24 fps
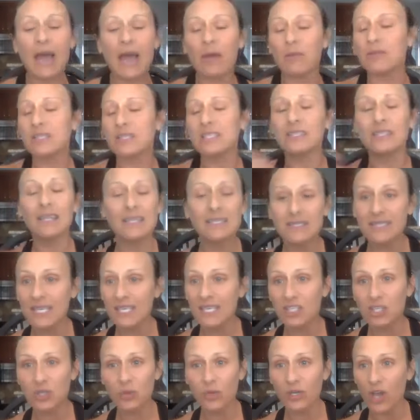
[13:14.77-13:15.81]
I was
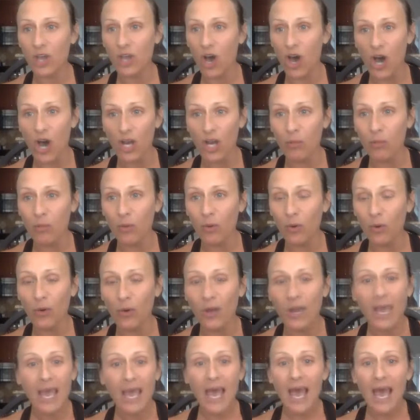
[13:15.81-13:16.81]
listening to an Audible,